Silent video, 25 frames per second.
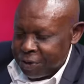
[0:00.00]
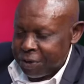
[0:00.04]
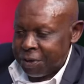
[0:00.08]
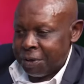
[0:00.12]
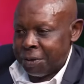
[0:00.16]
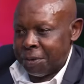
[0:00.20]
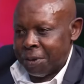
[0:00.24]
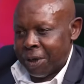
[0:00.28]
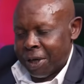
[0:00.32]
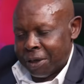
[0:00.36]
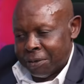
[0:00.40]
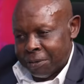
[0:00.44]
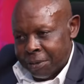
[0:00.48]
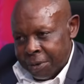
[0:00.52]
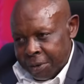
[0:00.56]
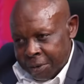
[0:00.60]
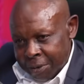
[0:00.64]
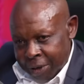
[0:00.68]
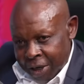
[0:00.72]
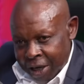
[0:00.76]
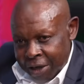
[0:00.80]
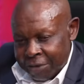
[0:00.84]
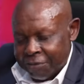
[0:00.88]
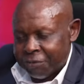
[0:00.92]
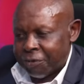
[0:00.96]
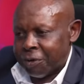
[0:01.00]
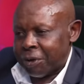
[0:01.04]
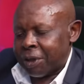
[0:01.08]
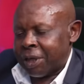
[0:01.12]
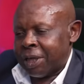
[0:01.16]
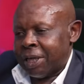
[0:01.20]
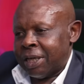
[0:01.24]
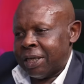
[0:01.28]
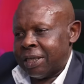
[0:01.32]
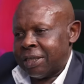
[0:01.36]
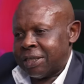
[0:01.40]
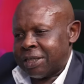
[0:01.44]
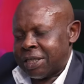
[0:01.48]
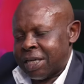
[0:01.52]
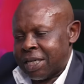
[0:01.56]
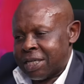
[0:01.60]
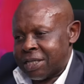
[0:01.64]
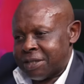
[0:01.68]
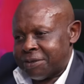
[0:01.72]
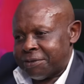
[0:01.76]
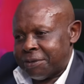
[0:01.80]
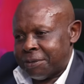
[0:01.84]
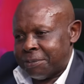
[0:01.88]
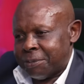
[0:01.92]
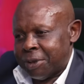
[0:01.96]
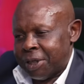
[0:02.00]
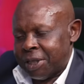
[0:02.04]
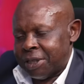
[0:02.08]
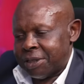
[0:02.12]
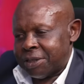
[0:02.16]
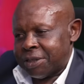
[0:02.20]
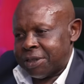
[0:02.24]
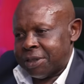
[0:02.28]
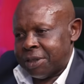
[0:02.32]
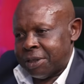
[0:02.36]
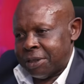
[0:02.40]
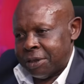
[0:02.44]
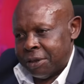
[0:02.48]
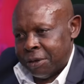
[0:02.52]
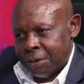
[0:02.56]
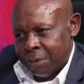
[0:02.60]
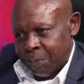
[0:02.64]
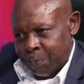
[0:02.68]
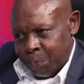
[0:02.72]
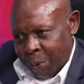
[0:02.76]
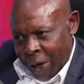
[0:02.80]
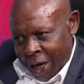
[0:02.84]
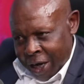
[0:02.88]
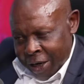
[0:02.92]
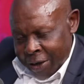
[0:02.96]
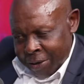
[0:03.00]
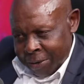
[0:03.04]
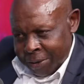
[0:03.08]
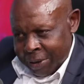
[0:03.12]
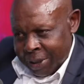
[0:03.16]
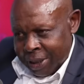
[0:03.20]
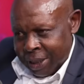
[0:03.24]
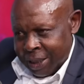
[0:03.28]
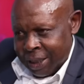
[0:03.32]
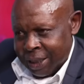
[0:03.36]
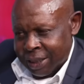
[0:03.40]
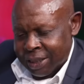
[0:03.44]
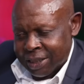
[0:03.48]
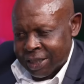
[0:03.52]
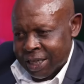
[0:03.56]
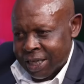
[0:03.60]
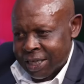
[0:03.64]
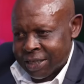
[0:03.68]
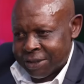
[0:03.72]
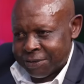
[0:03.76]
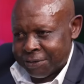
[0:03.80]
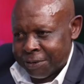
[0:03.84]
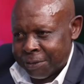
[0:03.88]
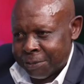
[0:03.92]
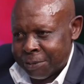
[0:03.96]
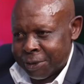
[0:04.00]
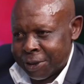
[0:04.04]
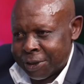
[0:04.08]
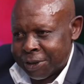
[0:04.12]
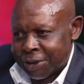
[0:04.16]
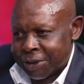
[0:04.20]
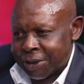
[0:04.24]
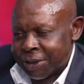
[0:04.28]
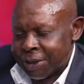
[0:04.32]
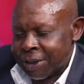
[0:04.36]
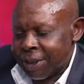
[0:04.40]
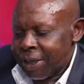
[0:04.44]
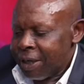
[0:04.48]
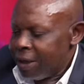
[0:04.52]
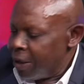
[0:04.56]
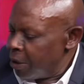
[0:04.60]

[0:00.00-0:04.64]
You are, you advocate transformation. You pioneer transformation.